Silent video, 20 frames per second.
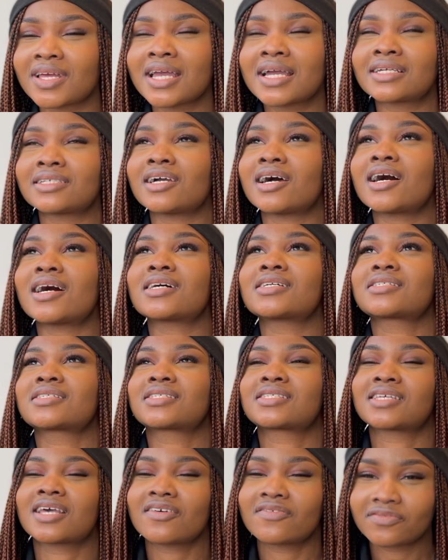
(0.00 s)
There are
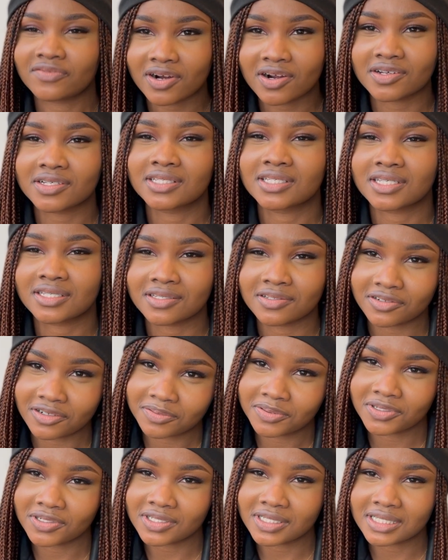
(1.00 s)
several city
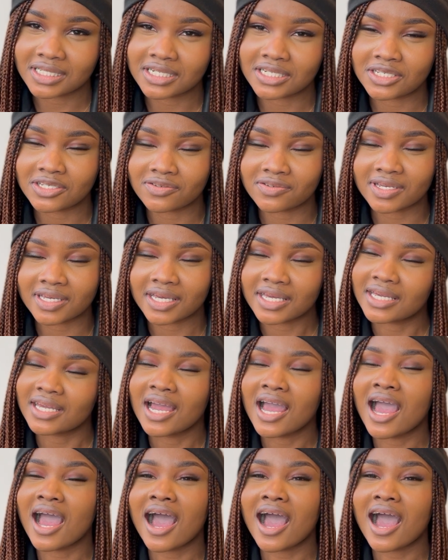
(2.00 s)
options in the UK,